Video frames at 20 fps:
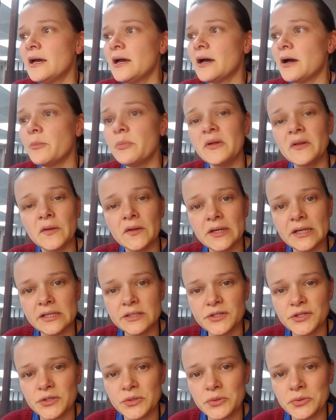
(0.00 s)
ability
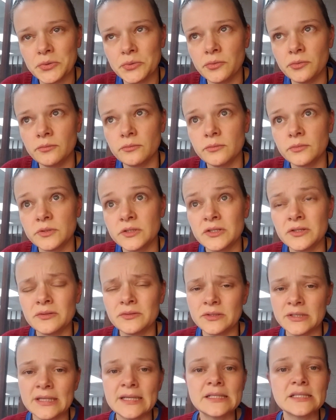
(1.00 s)
to to
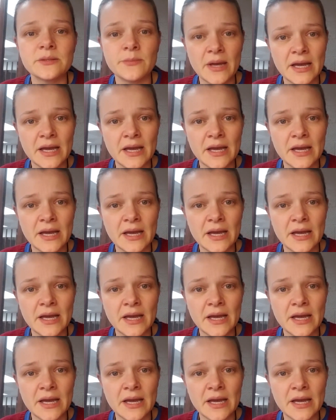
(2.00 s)
get some